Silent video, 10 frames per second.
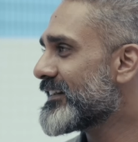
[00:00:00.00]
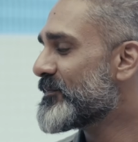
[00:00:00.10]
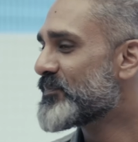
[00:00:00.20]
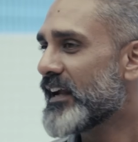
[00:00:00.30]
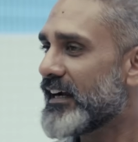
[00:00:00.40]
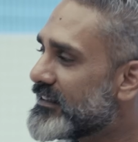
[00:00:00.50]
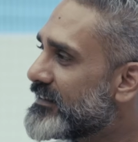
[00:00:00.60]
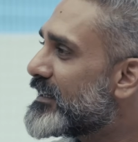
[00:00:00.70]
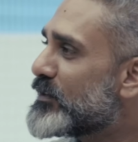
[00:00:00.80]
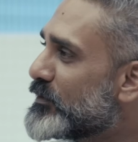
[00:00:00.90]
And then
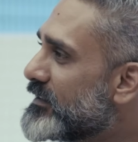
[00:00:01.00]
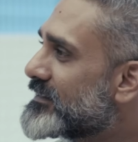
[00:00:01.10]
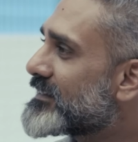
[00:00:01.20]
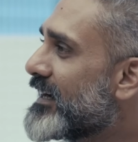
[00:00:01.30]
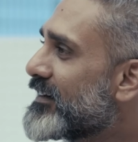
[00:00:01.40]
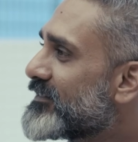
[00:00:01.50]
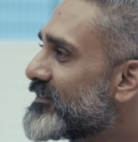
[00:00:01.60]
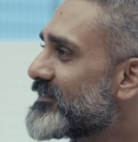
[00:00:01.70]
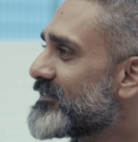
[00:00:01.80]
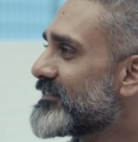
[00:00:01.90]
they'll do these kind
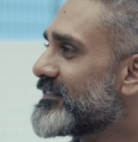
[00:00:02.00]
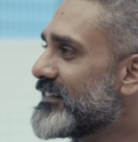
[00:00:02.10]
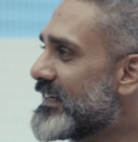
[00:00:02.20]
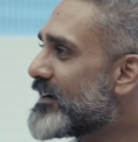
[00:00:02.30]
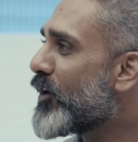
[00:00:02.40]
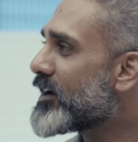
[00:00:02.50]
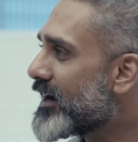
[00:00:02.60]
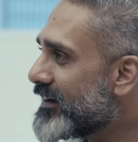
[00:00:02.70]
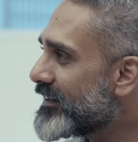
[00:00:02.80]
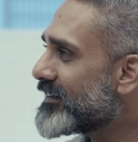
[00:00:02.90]
of
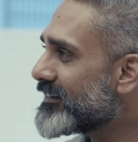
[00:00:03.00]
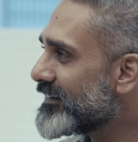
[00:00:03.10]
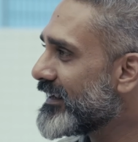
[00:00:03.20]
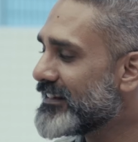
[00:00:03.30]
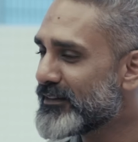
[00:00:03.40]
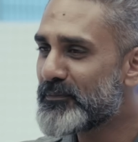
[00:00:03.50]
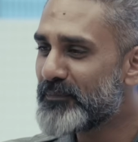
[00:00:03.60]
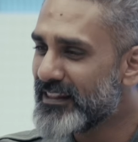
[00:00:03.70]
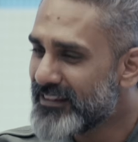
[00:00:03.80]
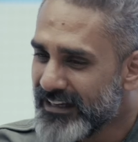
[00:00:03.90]
decontenting in the
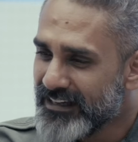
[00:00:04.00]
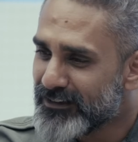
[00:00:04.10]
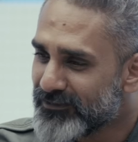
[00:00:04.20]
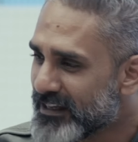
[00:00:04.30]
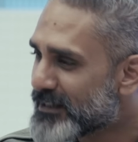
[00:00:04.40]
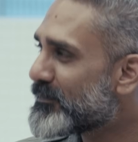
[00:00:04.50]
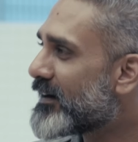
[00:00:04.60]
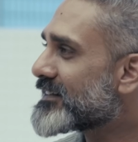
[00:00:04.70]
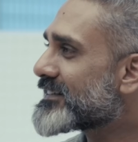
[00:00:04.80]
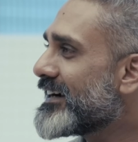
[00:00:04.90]
interface
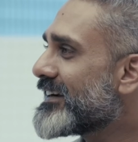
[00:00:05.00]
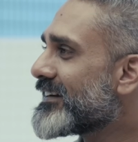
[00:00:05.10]
parts, right?